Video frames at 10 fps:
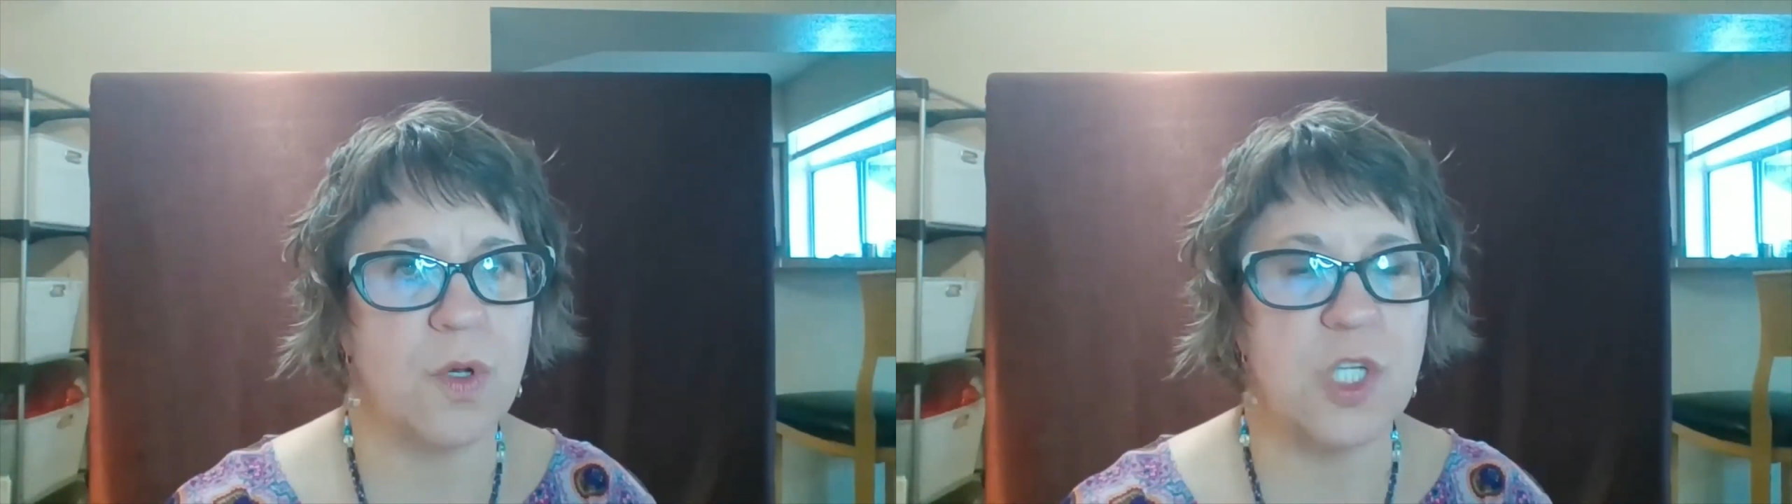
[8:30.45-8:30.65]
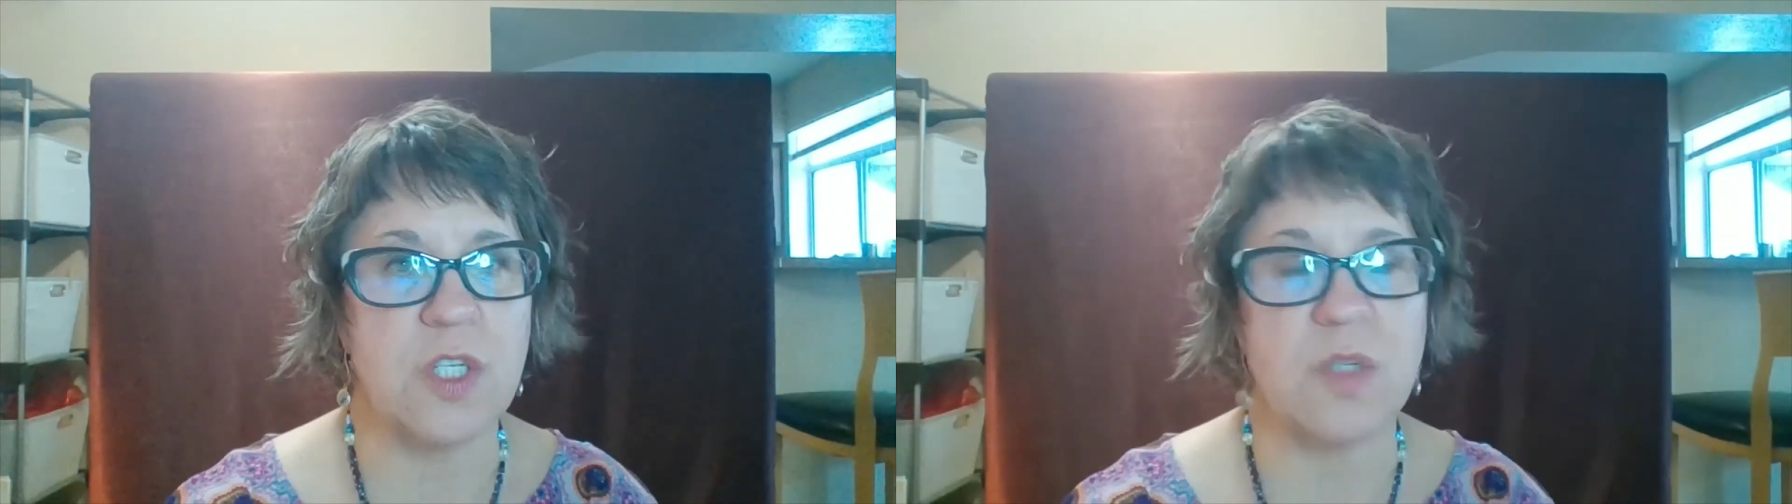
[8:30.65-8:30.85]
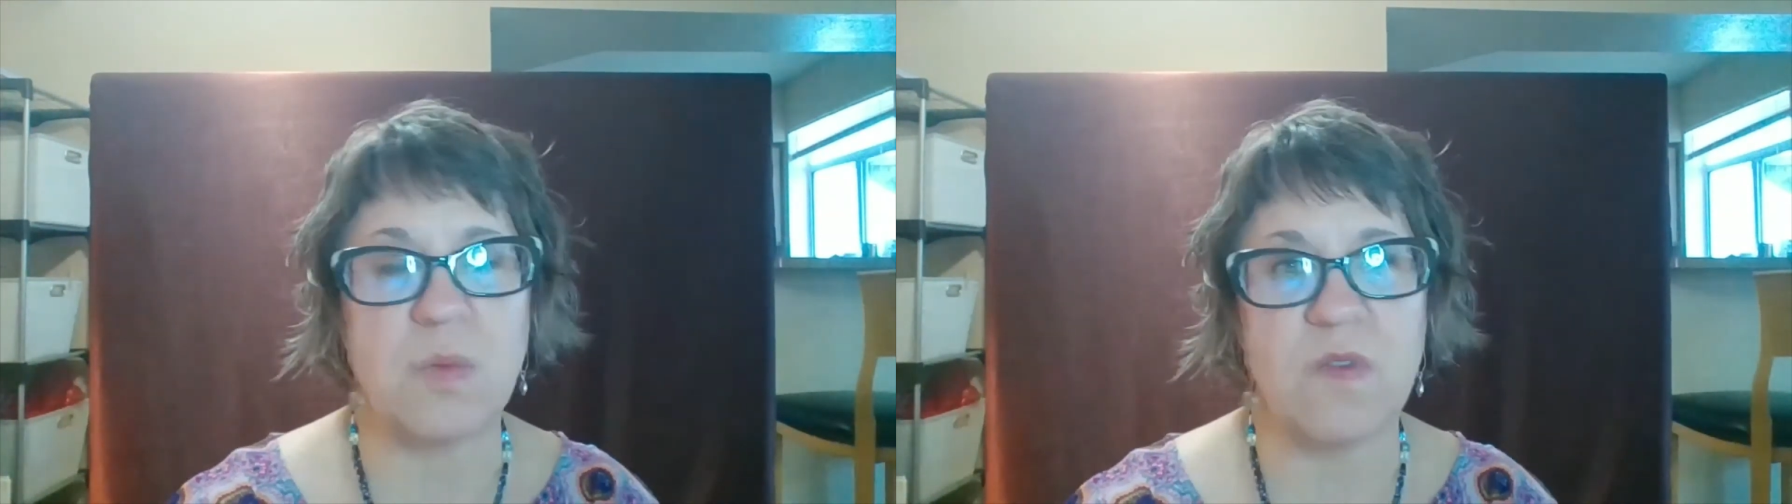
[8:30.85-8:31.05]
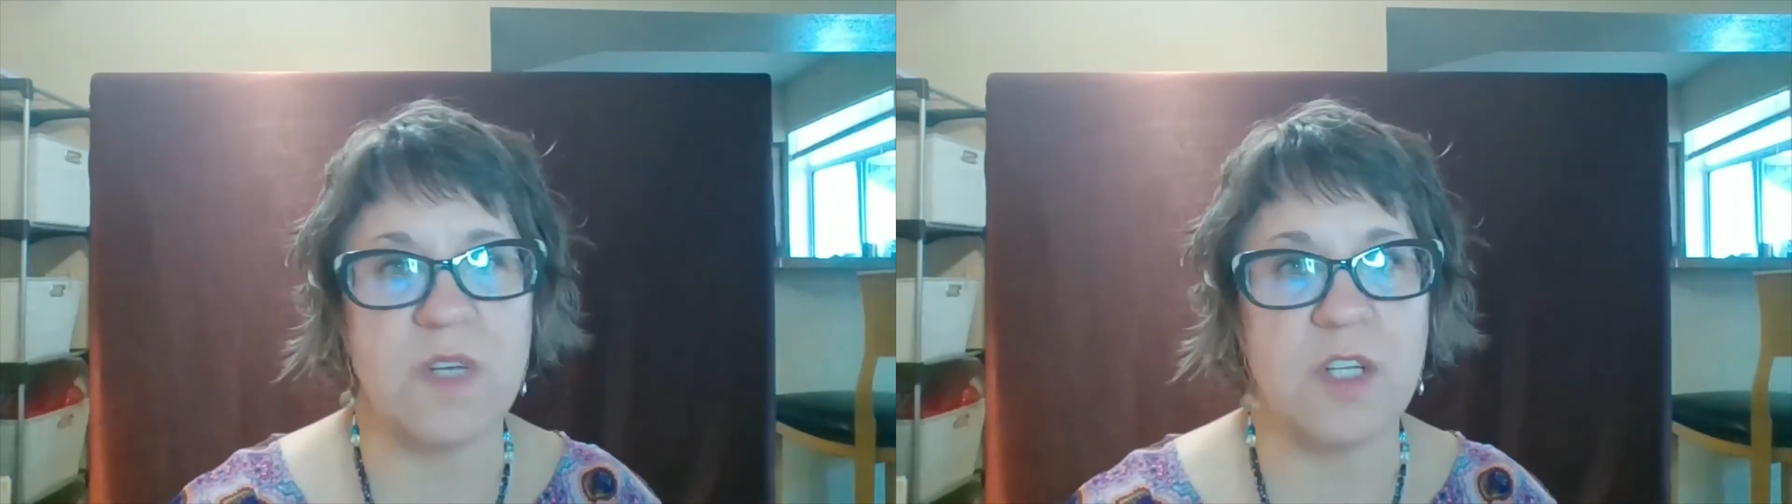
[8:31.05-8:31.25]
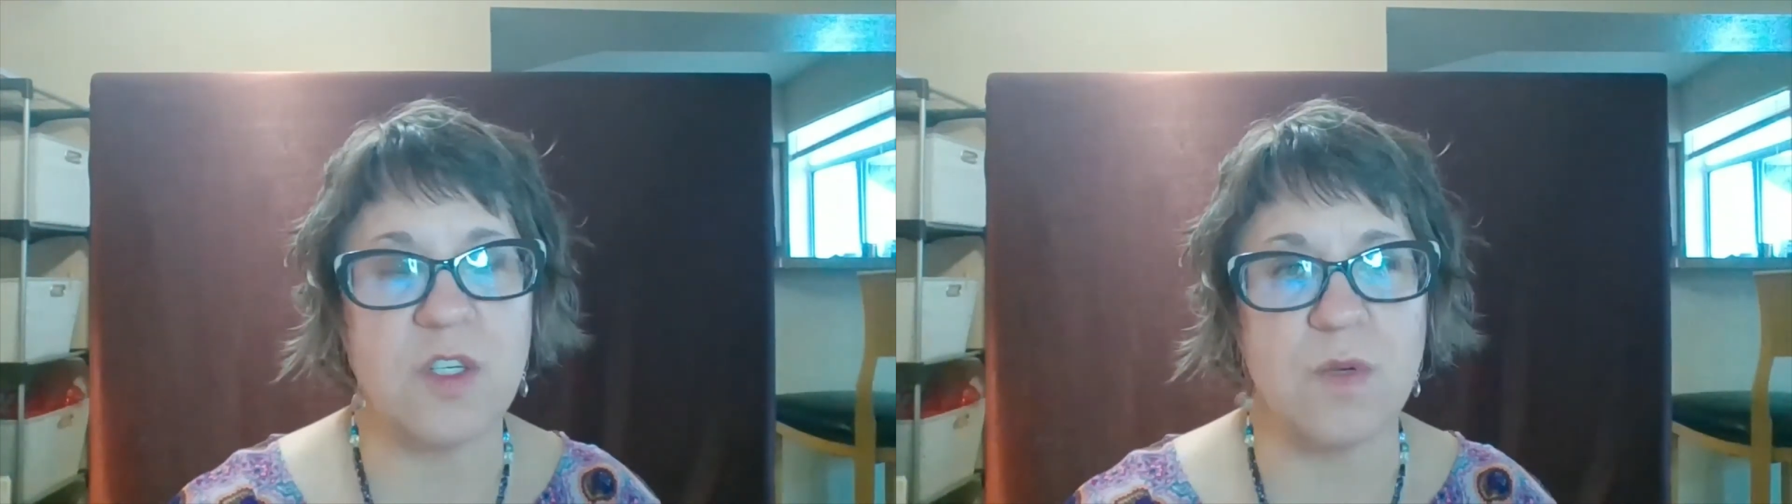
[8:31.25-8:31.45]
she's moving
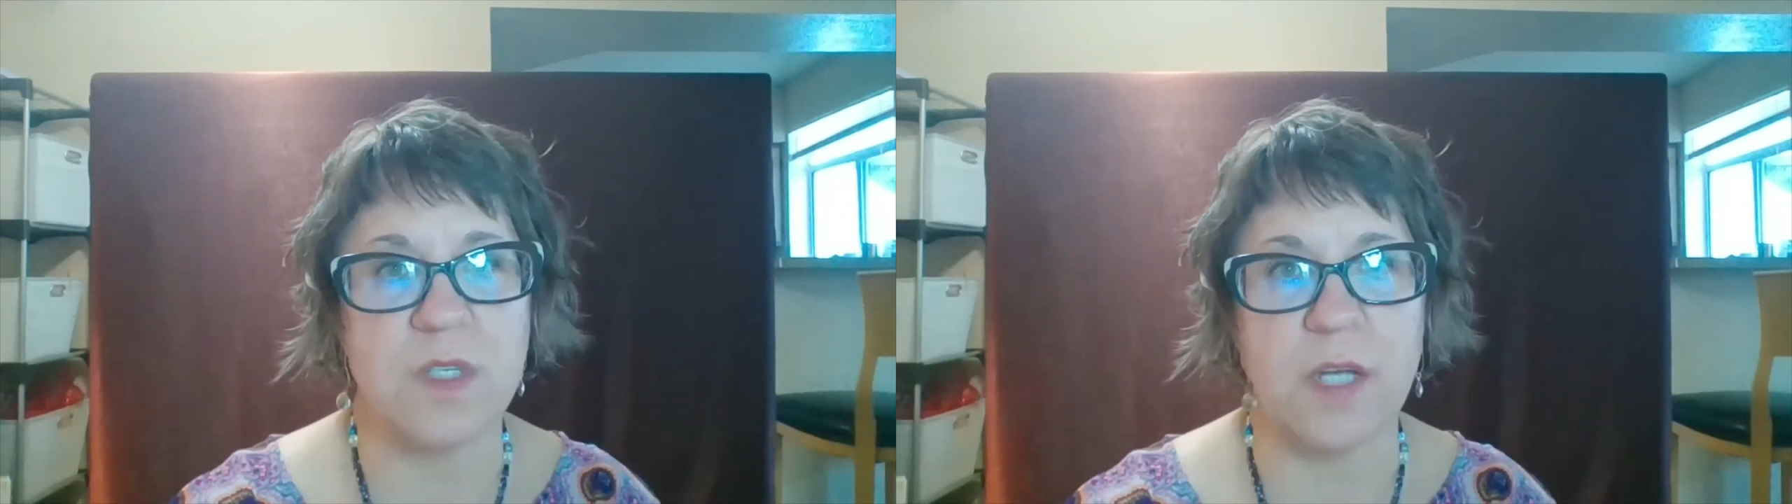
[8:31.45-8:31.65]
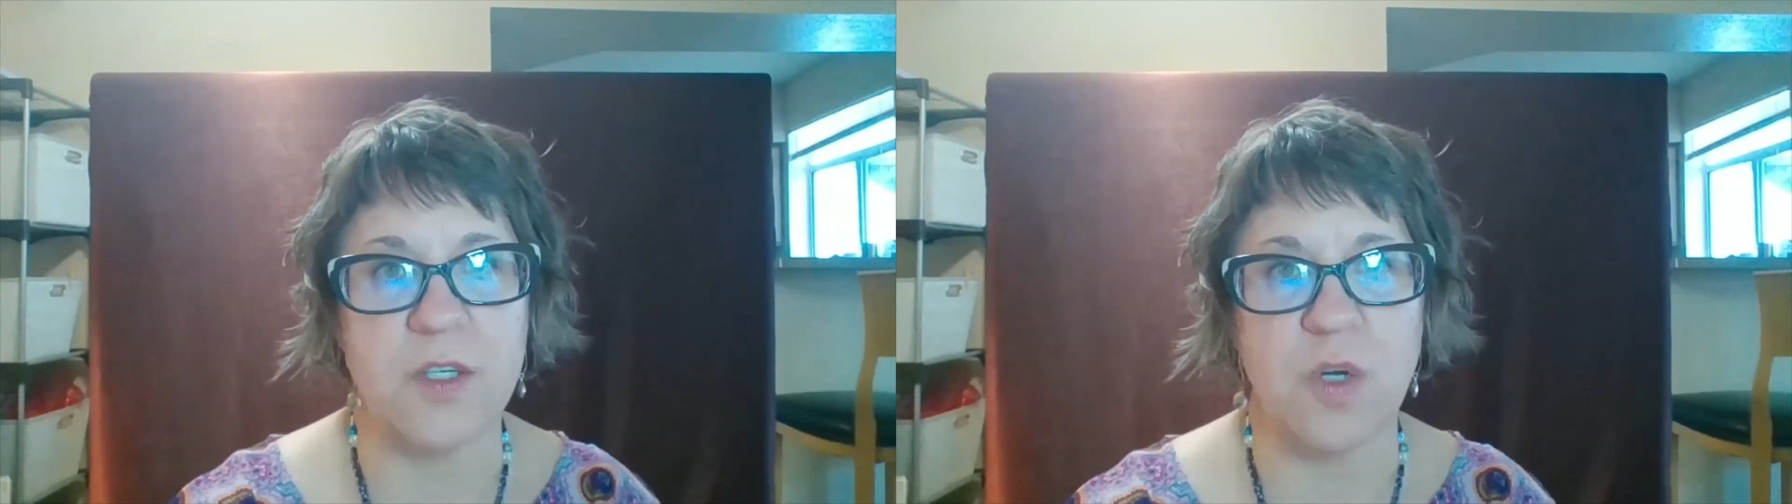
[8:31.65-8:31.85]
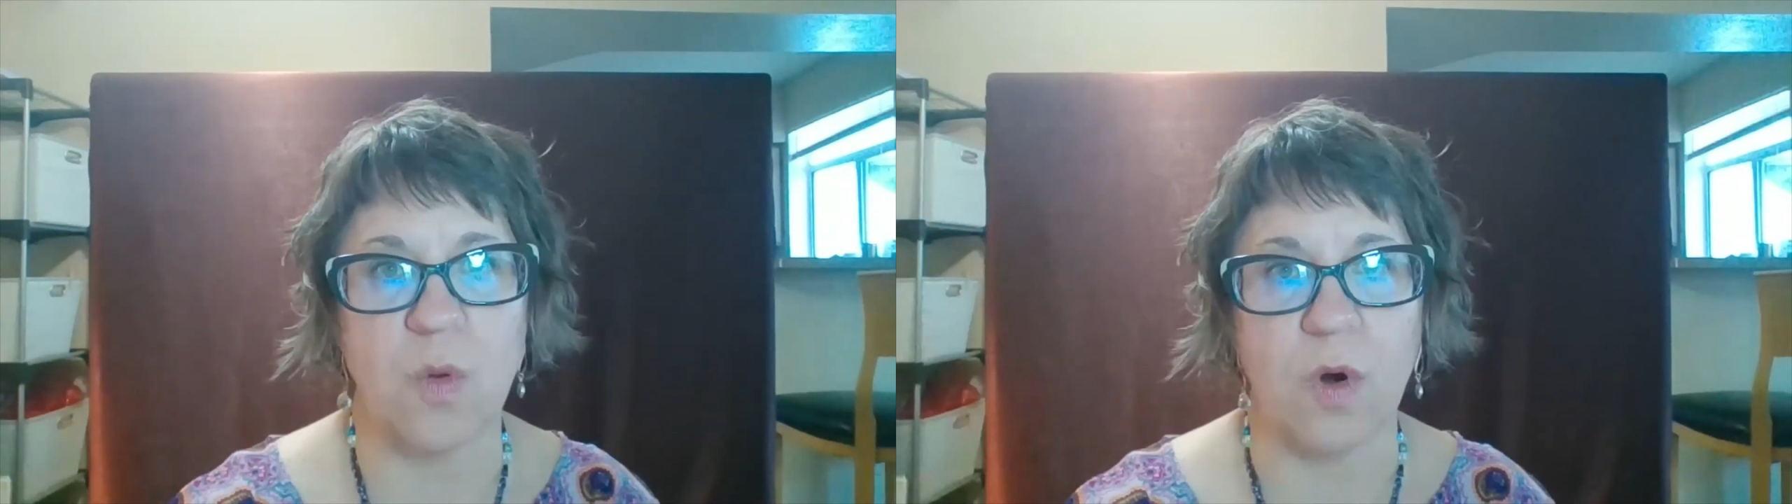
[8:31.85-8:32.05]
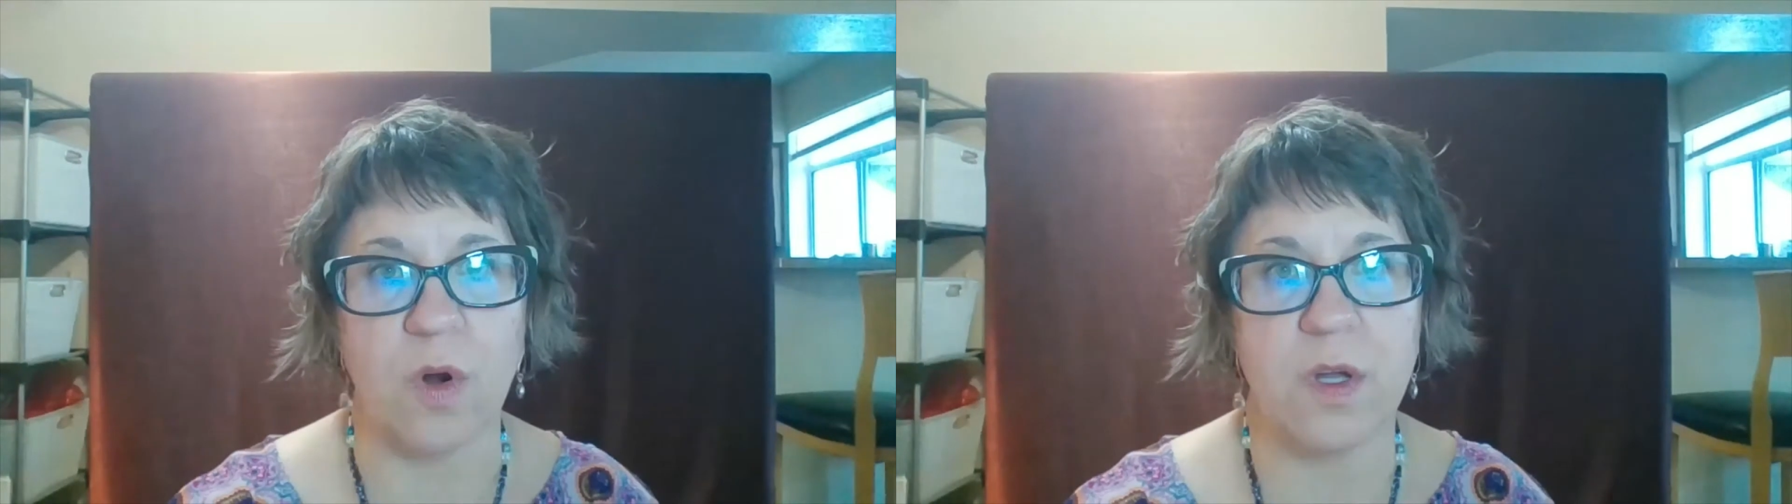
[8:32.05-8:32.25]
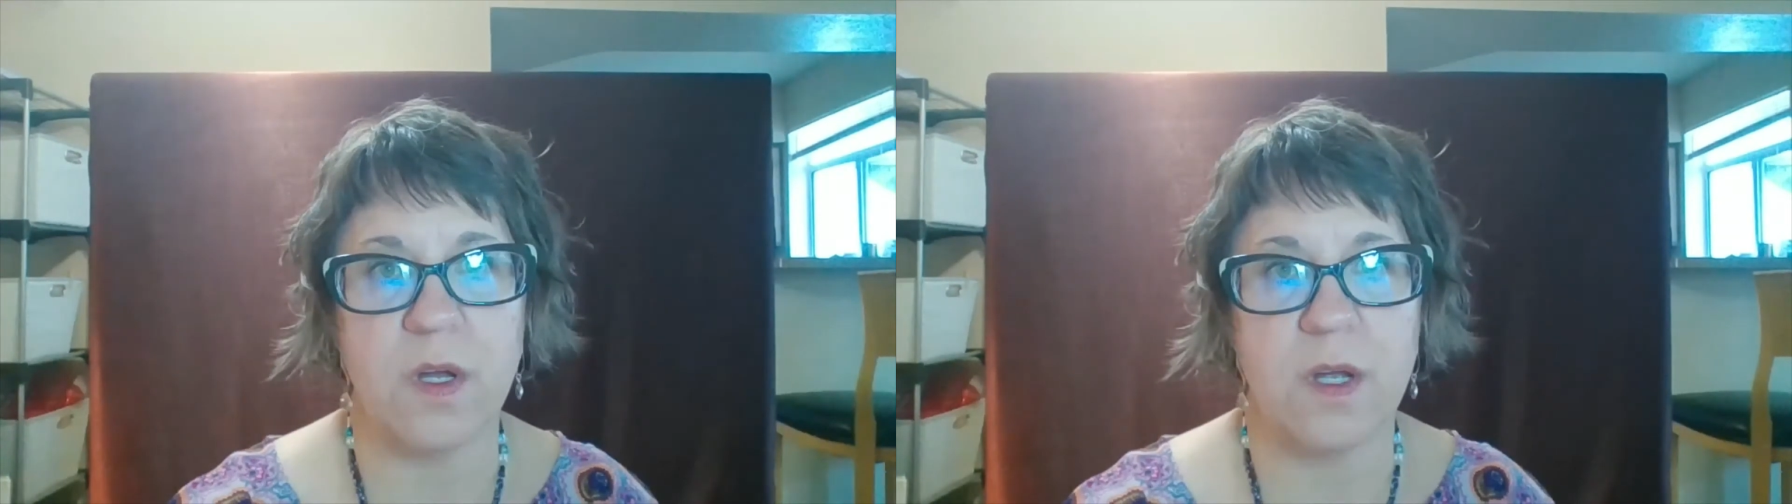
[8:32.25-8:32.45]
into ascension work.